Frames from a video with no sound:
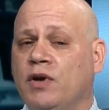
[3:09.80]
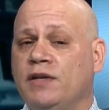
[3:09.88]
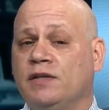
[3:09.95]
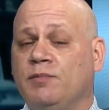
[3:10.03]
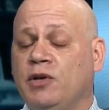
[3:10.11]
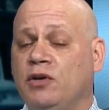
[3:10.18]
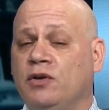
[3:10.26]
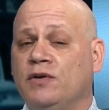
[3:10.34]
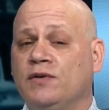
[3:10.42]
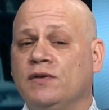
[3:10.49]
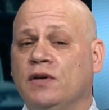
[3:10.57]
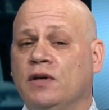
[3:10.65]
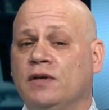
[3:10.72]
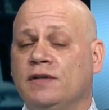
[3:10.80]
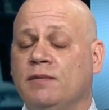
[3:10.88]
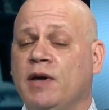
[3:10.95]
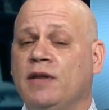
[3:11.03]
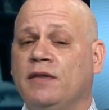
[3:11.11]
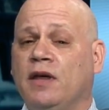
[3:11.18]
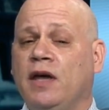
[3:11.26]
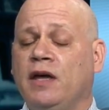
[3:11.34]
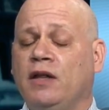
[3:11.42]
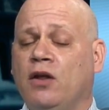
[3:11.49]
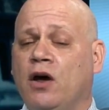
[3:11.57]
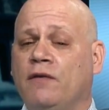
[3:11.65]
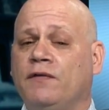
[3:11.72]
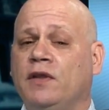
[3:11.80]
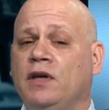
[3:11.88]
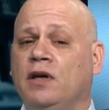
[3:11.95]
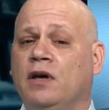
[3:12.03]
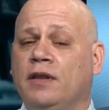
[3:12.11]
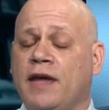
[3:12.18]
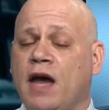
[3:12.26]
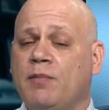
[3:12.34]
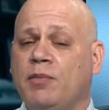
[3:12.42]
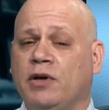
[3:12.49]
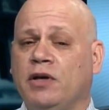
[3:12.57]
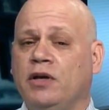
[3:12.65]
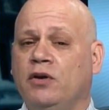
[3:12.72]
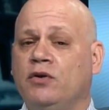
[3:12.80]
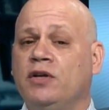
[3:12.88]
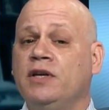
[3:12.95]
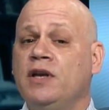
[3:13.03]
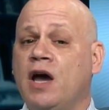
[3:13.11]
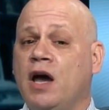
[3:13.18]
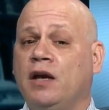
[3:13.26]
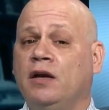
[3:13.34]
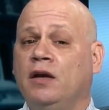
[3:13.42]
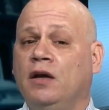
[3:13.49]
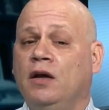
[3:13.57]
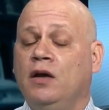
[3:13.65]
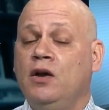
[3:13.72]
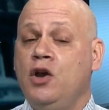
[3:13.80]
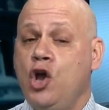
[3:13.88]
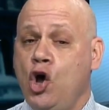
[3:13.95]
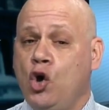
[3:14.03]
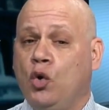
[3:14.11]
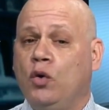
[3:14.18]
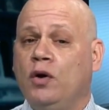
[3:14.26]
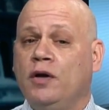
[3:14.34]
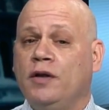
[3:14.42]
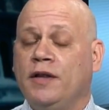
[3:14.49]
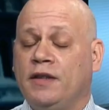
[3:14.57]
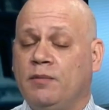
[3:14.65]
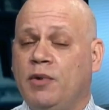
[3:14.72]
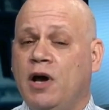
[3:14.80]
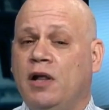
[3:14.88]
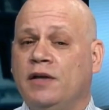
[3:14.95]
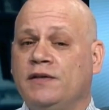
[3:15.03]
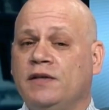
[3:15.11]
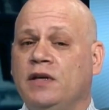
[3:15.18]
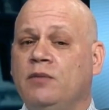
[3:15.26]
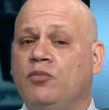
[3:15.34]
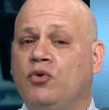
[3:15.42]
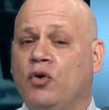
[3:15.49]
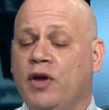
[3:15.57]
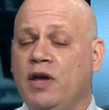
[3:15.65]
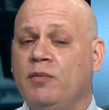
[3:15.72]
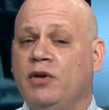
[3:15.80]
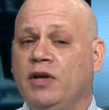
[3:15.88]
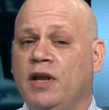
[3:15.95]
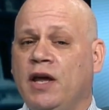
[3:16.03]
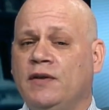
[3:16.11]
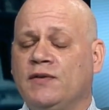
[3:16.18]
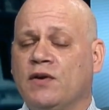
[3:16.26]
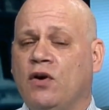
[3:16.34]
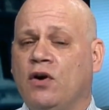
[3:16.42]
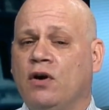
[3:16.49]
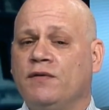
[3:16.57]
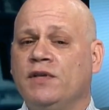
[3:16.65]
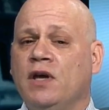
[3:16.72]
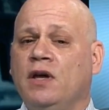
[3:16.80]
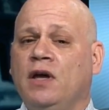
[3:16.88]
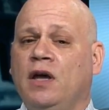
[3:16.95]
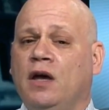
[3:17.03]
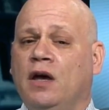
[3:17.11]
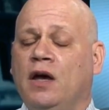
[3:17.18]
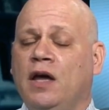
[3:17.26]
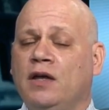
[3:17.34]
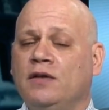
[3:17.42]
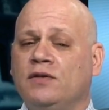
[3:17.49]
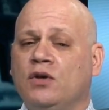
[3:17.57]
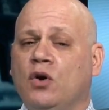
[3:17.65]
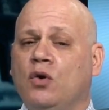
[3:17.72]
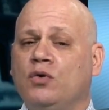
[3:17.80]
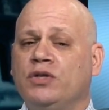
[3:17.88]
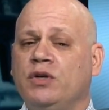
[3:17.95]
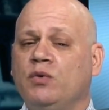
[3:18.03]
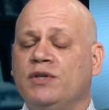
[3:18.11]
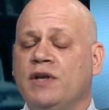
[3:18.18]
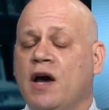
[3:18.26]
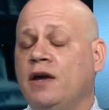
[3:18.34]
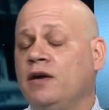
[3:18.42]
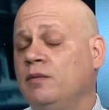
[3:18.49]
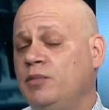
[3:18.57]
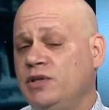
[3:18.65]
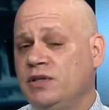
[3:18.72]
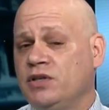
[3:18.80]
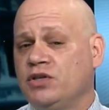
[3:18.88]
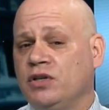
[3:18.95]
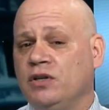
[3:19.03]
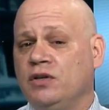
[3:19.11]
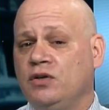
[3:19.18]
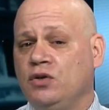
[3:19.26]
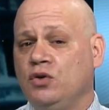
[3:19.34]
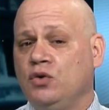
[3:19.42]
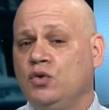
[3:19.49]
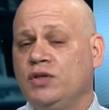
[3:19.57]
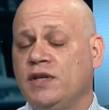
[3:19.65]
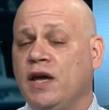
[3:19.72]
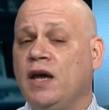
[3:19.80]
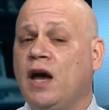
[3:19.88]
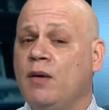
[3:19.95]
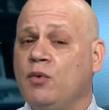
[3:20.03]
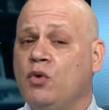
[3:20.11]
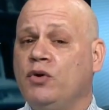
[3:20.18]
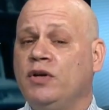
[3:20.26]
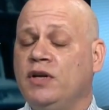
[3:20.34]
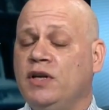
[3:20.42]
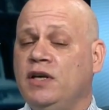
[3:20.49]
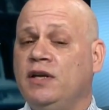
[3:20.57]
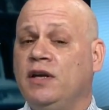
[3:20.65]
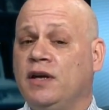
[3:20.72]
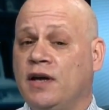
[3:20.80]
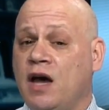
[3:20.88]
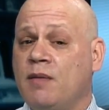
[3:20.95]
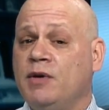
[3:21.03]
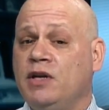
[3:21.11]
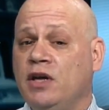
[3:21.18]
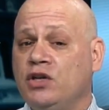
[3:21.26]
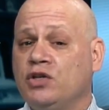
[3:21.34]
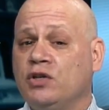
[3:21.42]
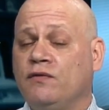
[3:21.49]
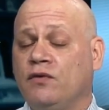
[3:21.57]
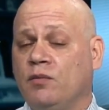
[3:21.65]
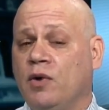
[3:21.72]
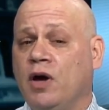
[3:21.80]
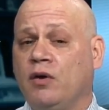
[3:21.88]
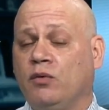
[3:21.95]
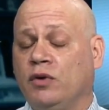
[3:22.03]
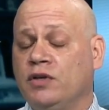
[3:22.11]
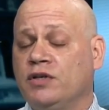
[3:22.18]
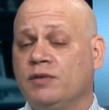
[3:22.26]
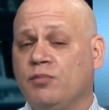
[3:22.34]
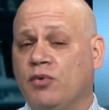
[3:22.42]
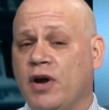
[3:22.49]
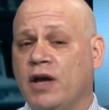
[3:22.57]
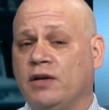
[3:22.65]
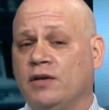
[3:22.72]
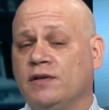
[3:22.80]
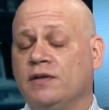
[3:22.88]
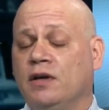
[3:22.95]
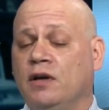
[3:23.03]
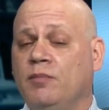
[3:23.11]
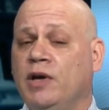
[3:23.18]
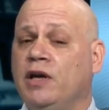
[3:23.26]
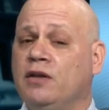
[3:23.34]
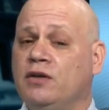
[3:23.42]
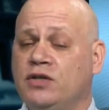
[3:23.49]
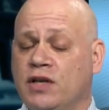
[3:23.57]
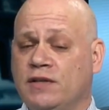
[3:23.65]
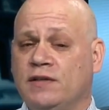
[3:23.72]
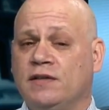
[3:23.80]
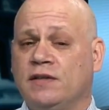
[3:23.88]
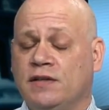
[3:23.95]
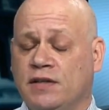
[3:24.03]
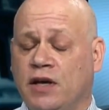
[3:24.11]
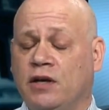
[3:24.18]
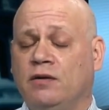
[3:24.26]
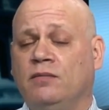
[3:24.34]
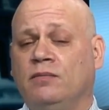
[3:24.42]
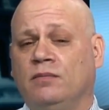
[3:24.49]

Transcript: to raise it because Samantha Elauf, the the applicant here, did not know that the policy prohibited headscarves, uh, and so she was not in a position to say, I'm going to need an accommodation for my religious practice, right, uh, right. the justices said.